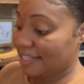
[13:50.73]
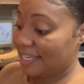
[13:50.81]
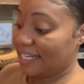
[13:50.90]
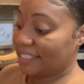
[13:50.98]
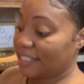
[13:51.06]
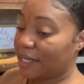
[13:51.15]
thing.
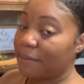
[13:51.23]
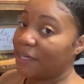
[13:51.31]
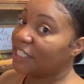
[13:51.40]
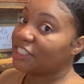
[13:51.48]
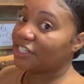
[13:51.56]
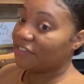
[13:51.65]
That's yesterday. A
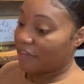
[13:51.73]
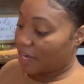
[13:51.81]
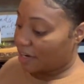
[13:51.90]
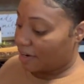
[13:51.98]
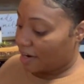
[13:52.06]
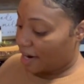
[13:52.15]
combination of
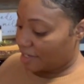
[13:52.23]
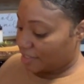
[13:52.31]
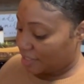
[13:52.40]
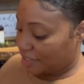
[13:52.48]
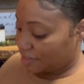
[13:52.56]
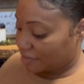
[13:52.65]
all our
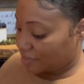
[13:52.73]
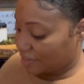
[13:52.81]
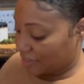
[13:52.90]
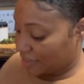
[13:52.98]
channels.